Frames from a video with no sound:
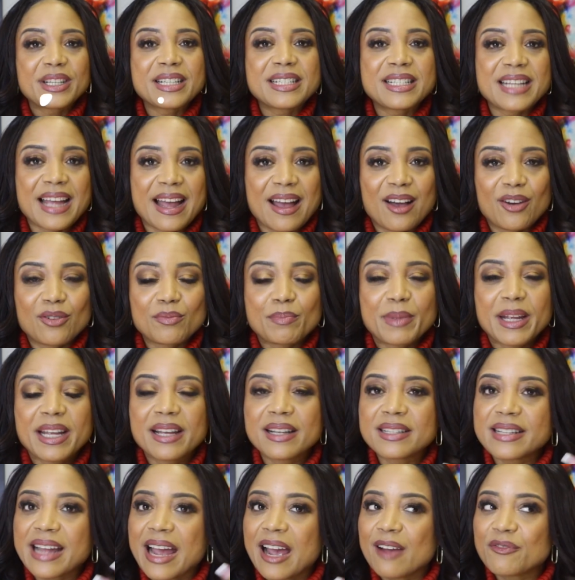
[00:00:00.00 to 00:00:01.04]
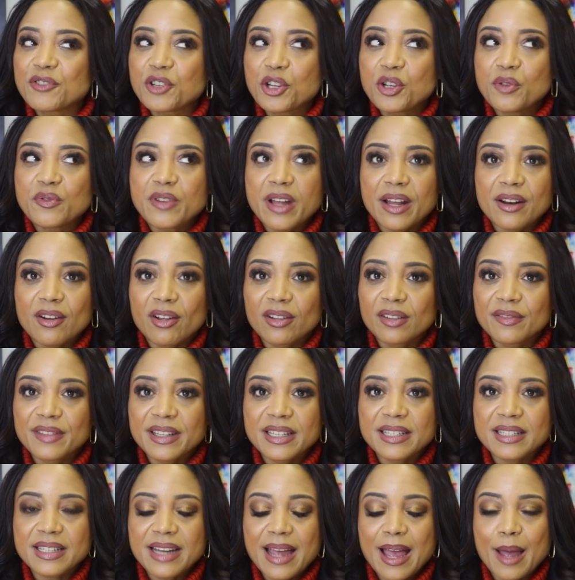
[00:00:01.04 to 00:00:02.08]
it down, because after you've done all of
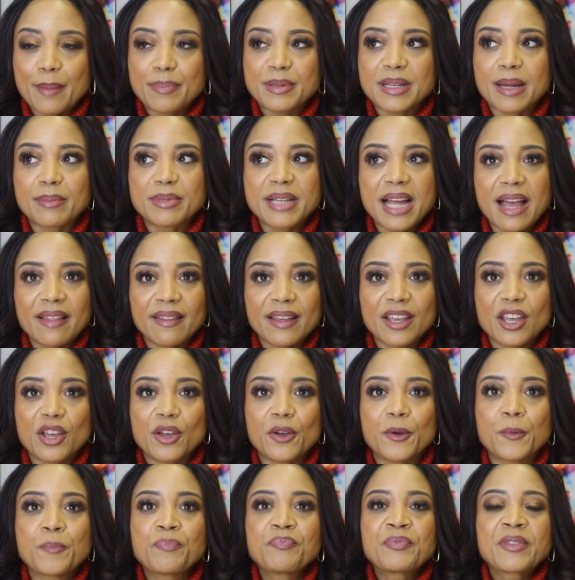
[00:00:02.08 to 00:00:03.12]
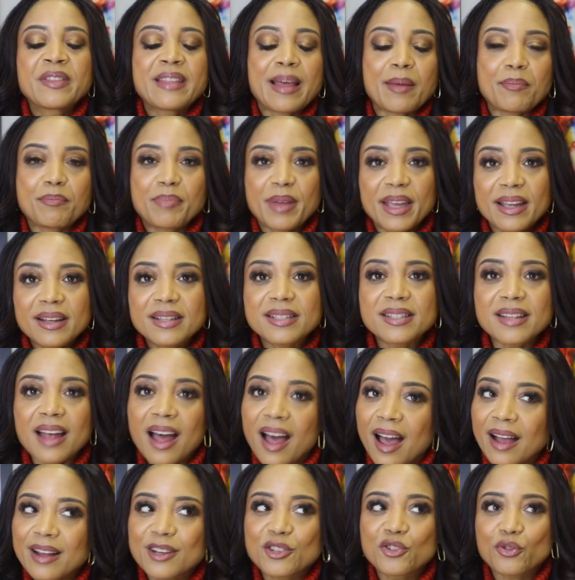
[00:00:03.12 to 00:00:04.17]
these steps, I'm telling you that big
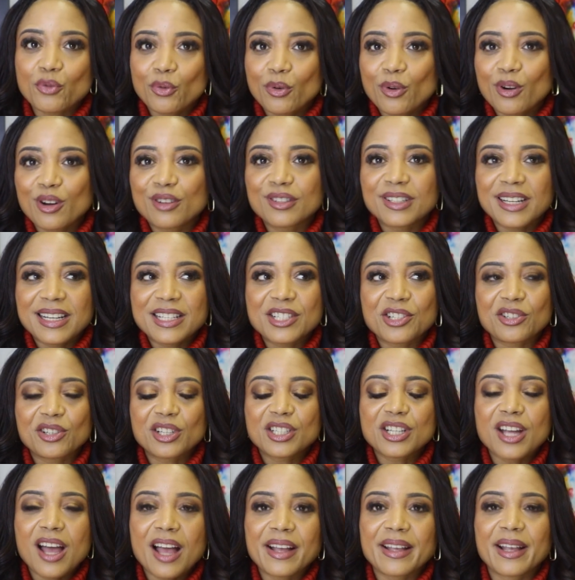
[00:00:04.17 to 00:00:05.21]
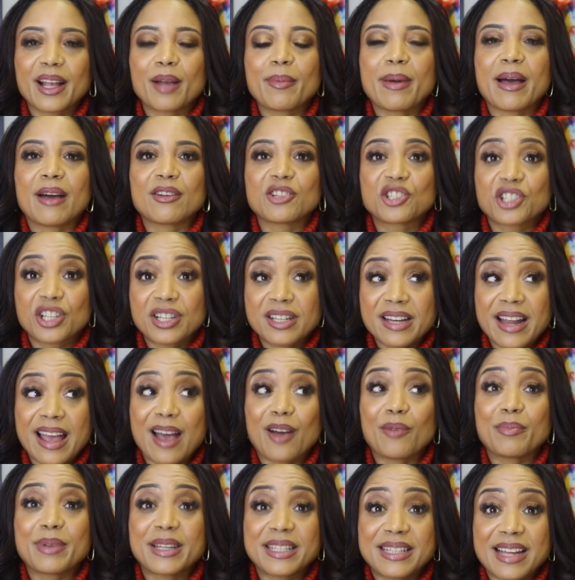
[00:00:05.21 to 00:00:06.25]
sock drawer that I started talking about should
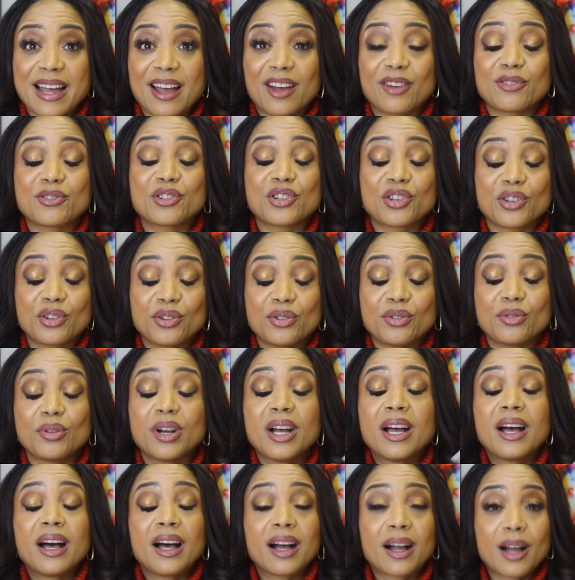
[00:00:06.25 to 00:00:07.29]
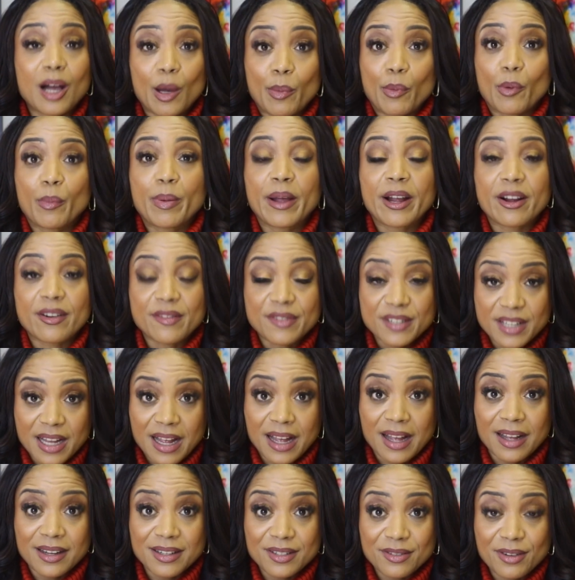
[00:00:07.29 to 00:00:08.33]
now be down to a couple pair of
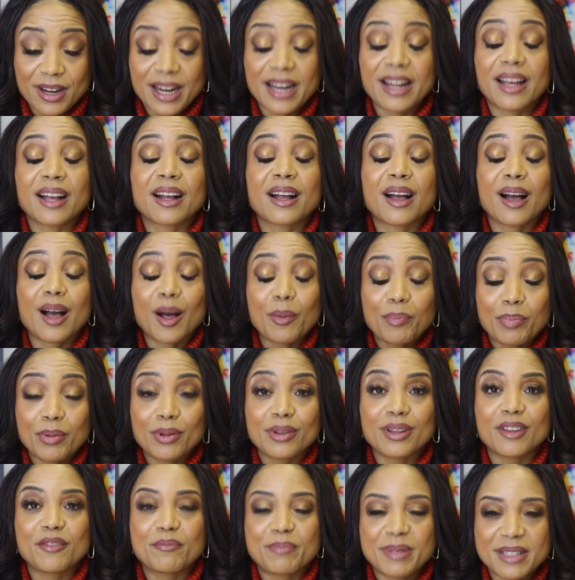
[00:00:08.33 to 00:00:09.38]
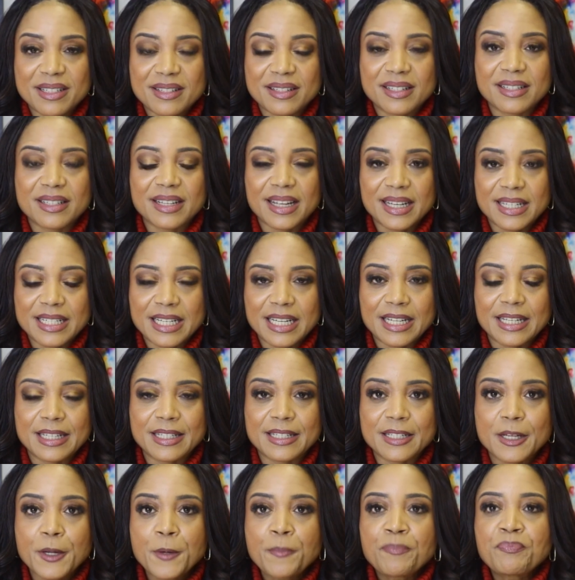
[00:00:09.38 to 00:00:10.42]
socks, right? A couple of business
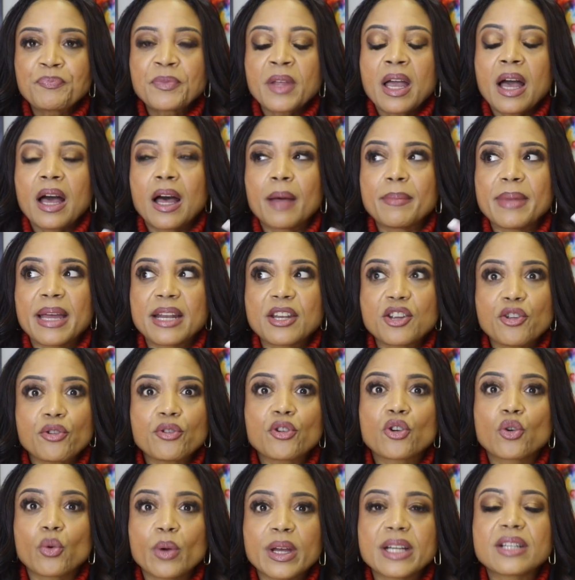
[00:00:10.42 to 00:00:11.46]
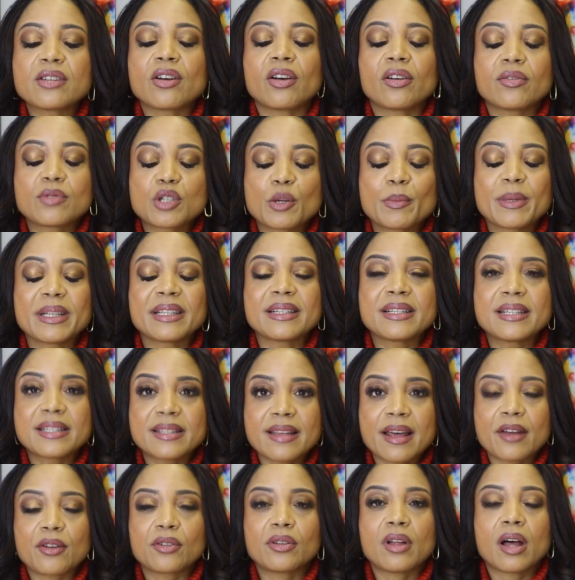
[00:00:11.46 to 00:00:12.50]
ideas. Um, and you're going to ultimately
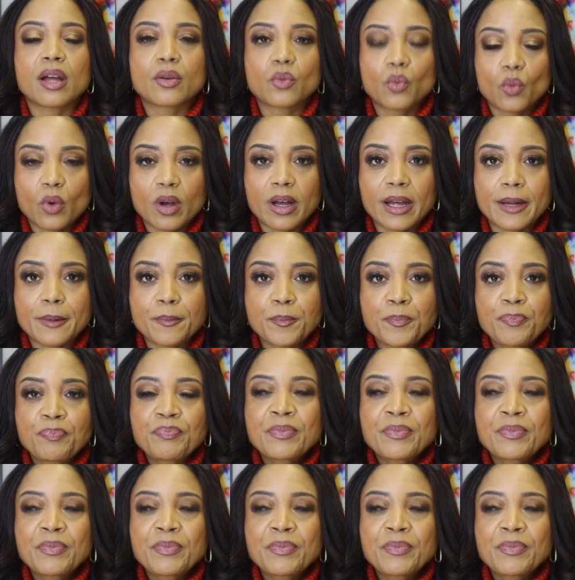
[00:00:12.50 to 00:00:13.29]
settle on one.